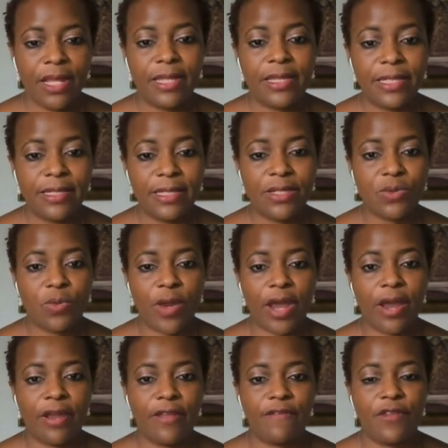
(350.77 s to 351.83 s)
And this is
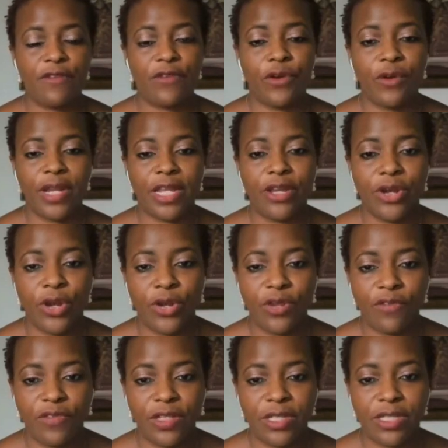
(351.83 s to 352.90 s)
where, if you've already heard
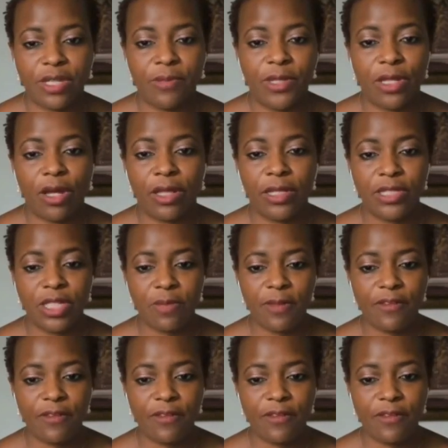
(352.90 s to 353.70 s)
of this terminology